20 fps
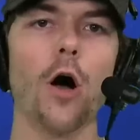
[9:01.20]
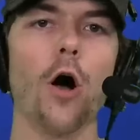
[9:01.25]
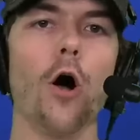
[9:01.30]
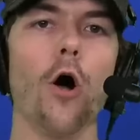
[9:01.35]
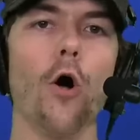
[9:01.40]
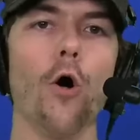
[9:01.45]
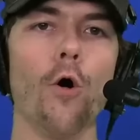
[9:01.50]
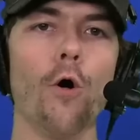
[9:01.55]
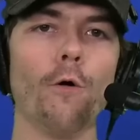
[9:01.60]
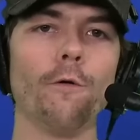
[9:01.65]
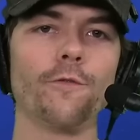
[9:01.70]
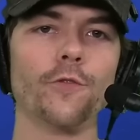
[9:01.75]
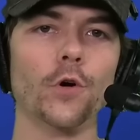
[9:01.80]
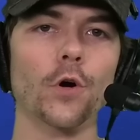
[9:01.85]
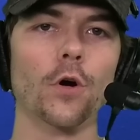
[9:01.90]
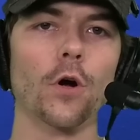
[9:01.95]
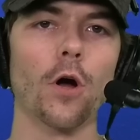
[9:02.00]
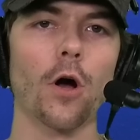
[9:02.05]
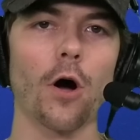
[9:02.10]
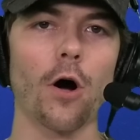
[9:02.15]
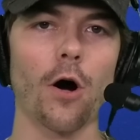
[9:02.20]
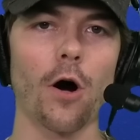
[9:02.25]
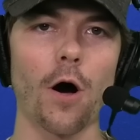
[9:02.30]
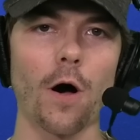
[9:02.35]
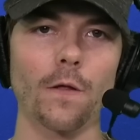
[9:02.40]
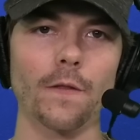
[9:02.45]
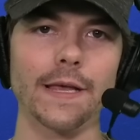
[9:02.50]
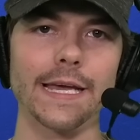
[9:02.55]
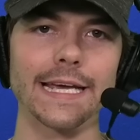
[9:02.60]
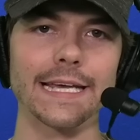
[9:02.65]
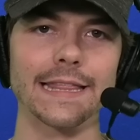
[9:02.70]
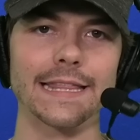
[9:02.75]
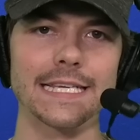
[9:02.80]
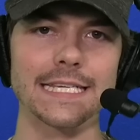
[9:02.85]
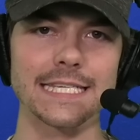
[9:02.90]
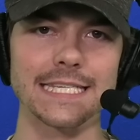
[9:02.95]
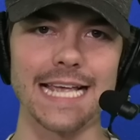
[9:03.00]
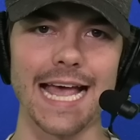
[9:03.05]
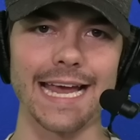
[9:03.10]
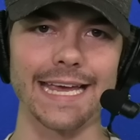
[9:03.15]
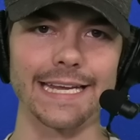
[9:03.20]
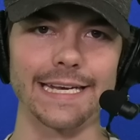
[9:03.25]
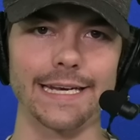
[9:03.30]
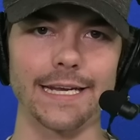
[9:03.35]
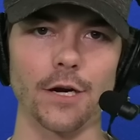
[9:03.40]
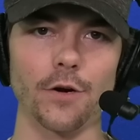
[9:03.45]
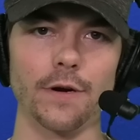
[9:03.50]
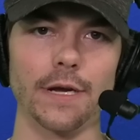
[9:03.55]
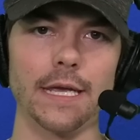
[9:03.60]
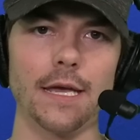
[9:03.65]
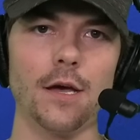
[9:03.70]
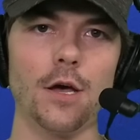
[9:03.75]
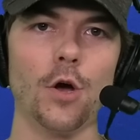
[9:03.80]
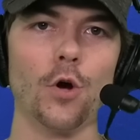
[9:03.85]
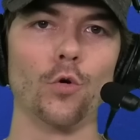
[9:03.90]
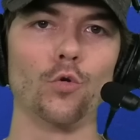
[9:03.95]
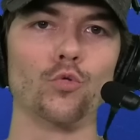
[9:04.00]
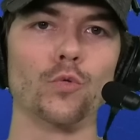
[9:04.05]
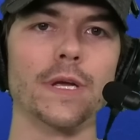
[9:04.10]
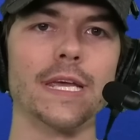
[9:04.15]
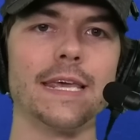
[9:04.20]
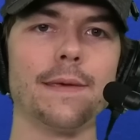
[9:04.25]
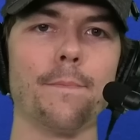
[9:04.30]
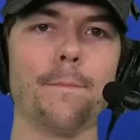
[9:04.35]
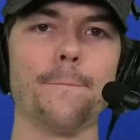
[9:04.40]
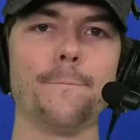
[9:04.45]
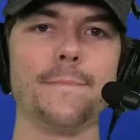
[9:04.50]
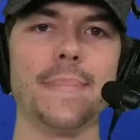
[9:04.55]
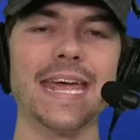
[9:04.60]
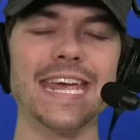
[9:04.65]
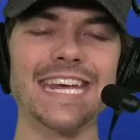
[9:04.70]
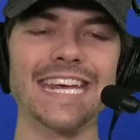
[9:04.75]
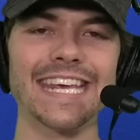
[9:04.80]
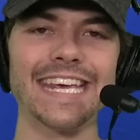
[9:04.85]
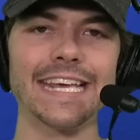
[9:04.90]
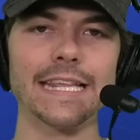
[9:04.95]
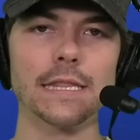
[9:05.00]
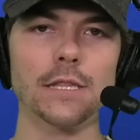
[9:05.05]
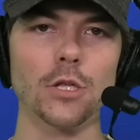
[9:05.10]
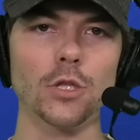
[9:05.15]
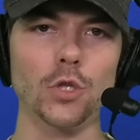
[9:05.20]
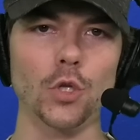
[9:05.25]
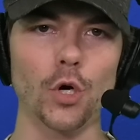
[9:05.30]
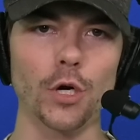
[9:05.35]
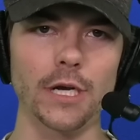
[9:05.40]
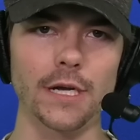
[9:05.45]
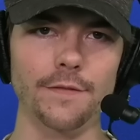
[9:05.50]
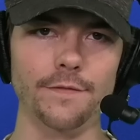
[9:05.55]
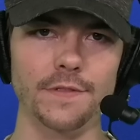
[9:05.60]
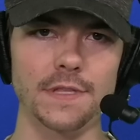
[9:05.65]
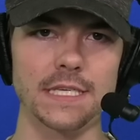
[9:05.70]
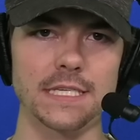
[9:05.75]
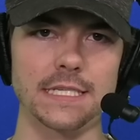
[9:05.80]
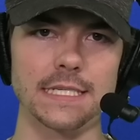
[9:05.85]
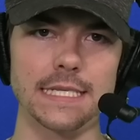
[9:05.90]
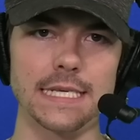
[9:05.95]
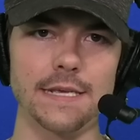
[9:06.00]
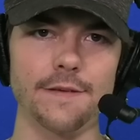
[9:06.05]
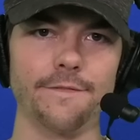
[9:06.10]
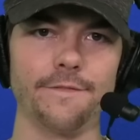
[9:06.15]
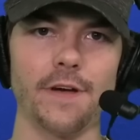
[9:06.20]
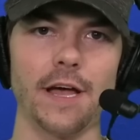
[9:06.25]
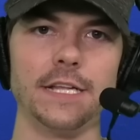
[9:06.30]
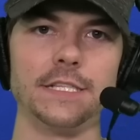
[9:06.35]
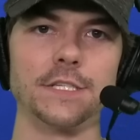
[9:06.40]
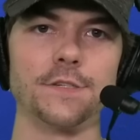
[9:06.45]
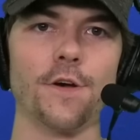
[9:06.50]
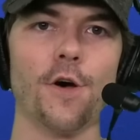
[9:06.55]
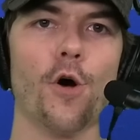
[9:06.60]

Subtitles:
overhauling the secondary, remaking the look of this defense